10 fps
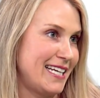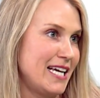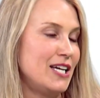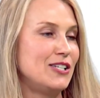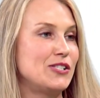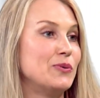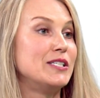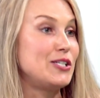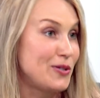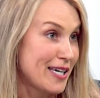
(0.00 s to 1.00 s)
Right. So
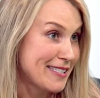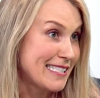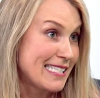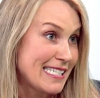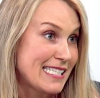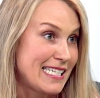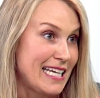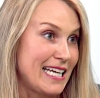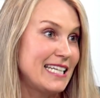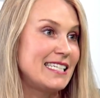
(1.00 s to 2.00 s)

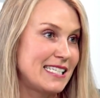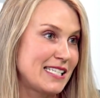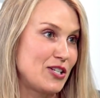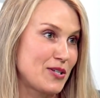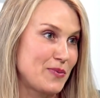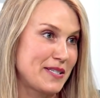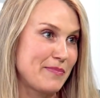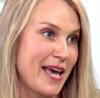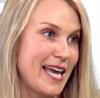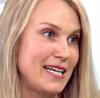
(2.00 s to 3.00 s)
2016, a decision was
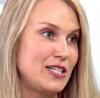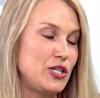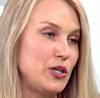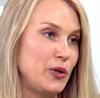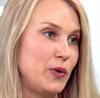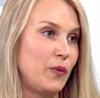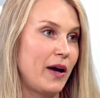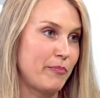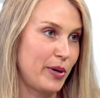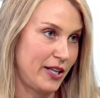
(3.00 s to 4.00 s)
made to
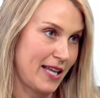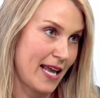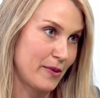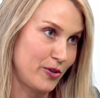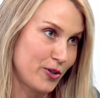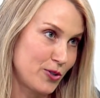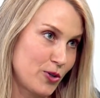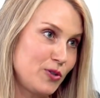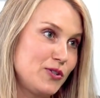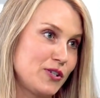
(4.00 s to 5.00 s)
put the animal
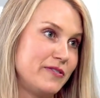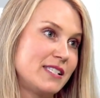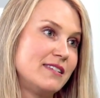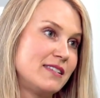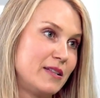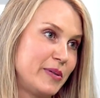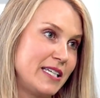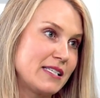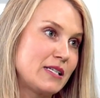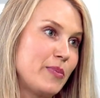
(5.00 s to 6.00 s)
control services in the
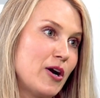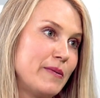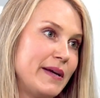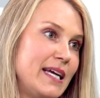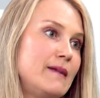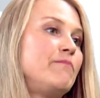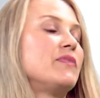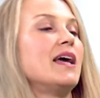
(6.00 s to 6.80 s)
police department,